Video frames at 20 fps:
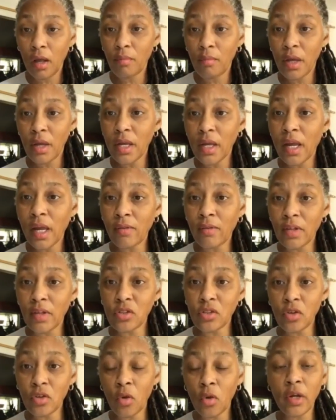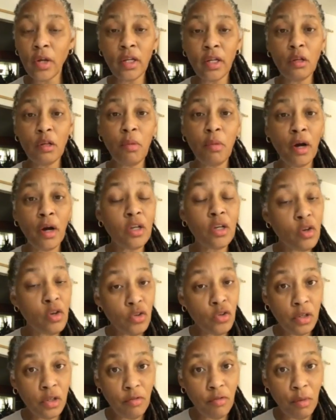Again, there's yoga in the park,
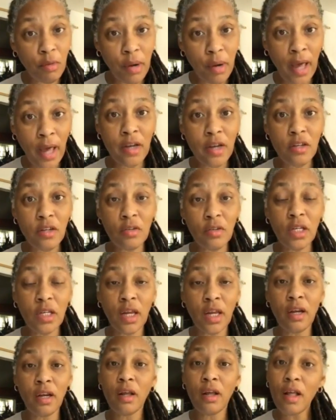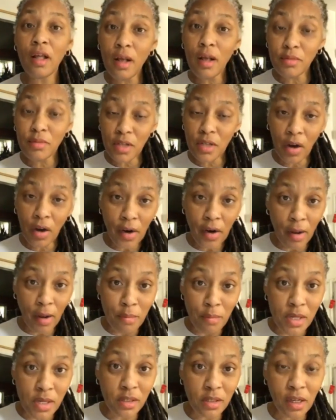usually from 9 until 10. Sorry, I
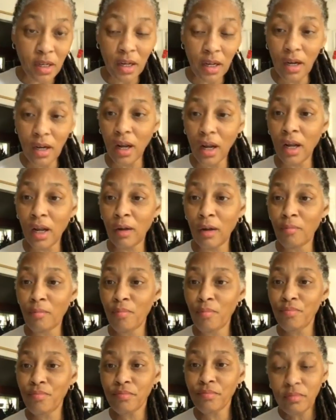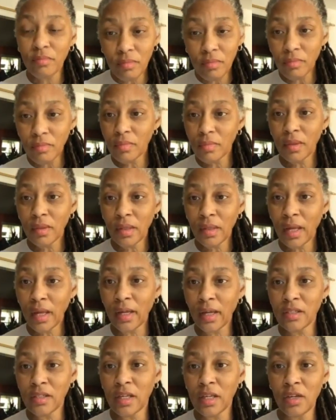missed it. Like
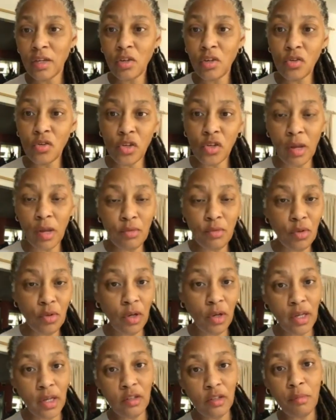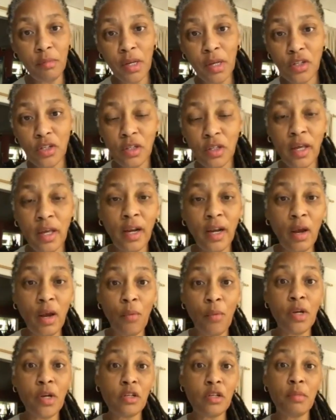I said, usually I'm too late to mention that. I
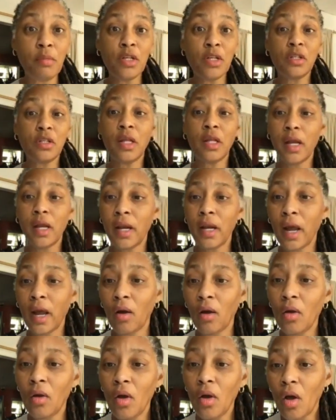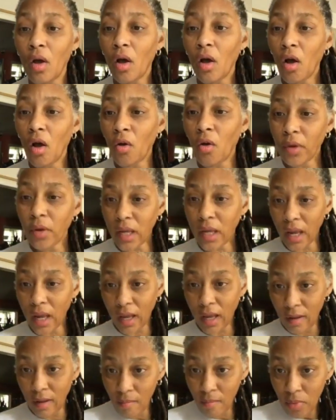wanted to mention that now.
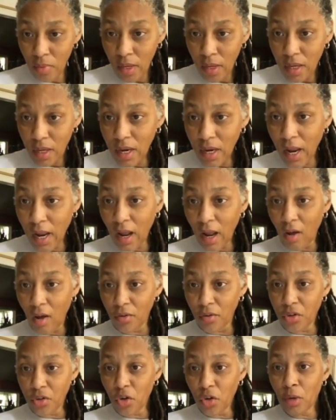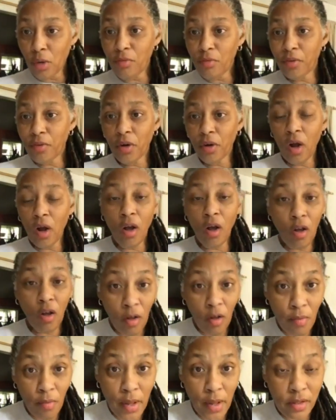Okay, now, Durham for
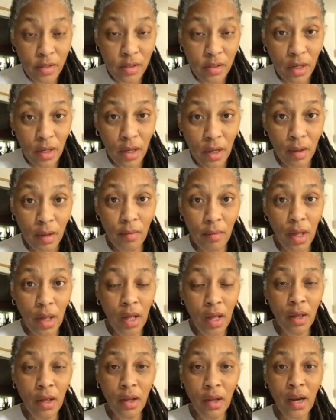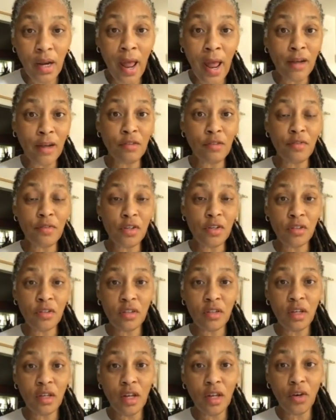All, that's an
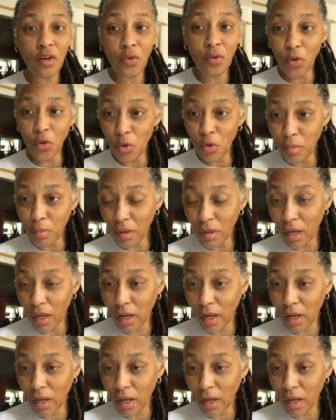activist group,